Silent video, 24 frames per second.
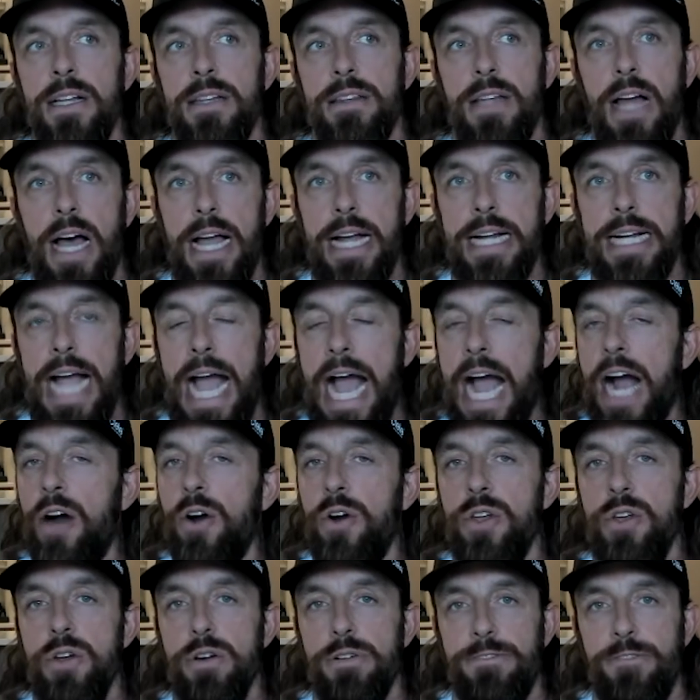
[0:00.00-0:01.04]
like, how are
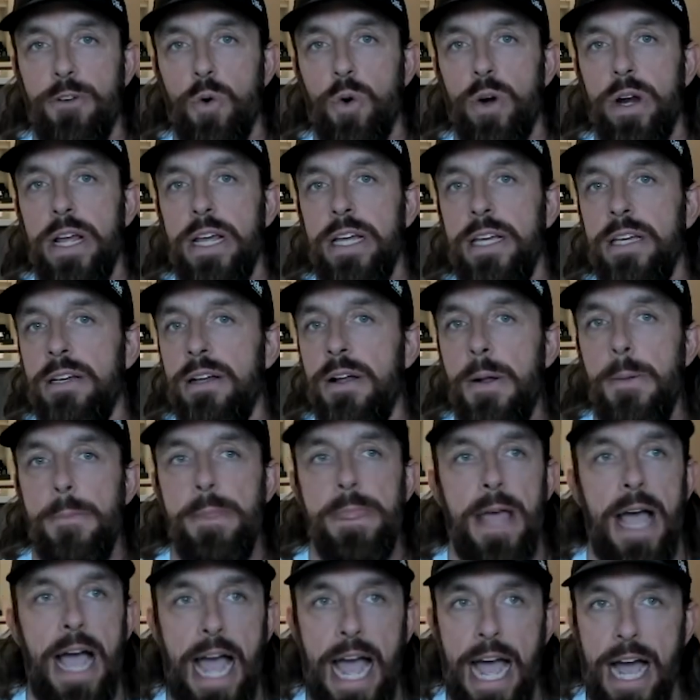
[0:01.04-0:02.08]
you affording
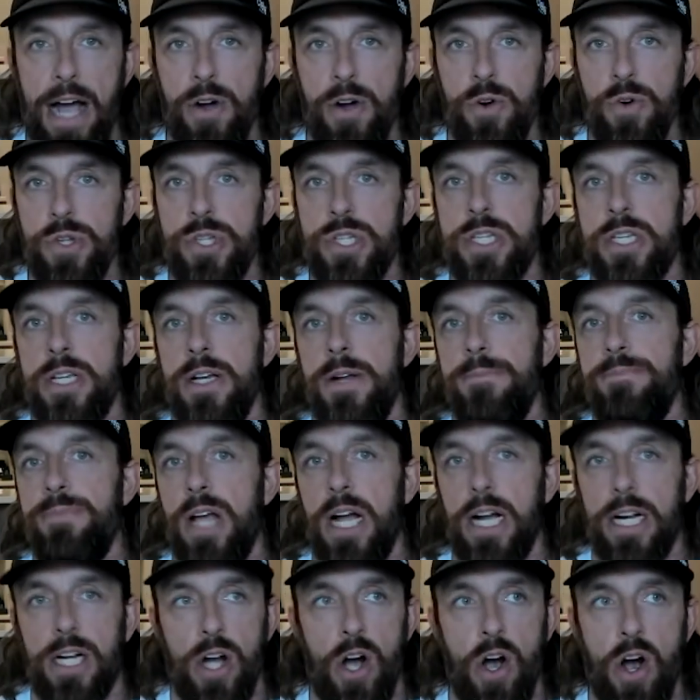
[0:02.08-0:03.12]
a house,
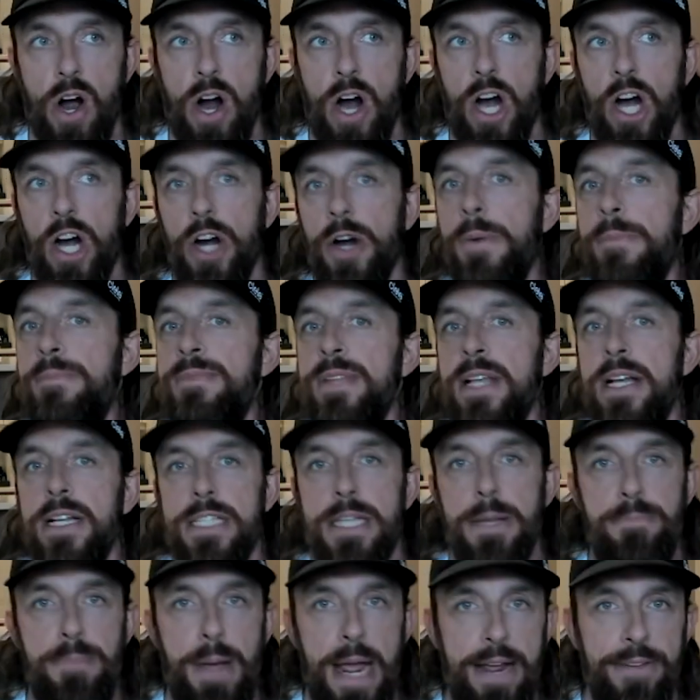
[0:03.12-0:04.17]
a car
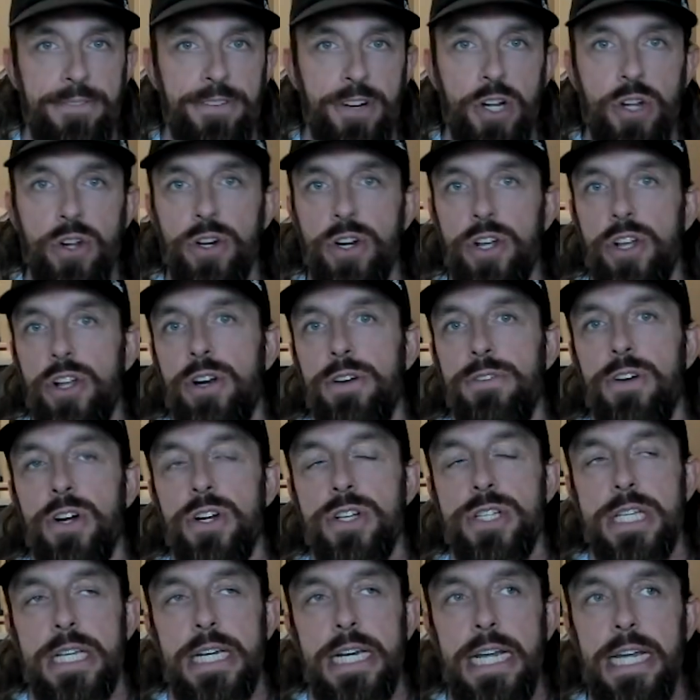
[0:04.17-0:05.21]
to pay for your
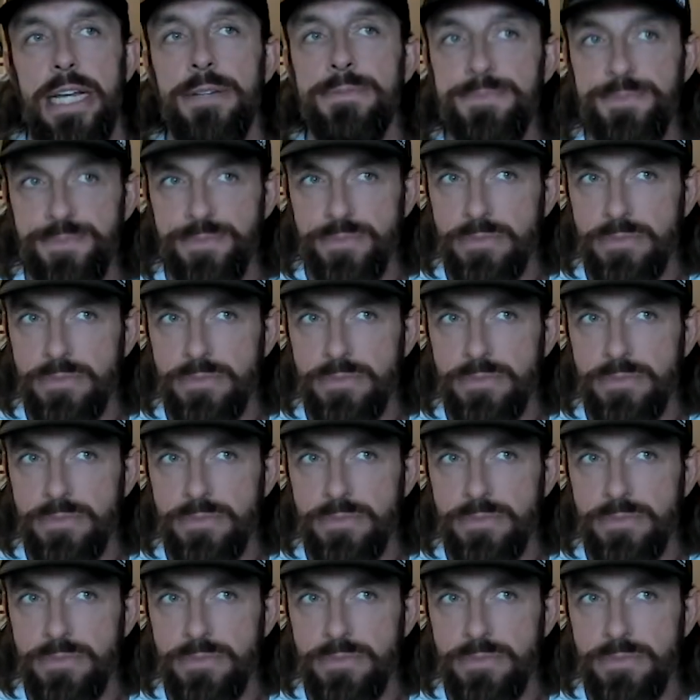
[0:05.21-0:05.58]
university,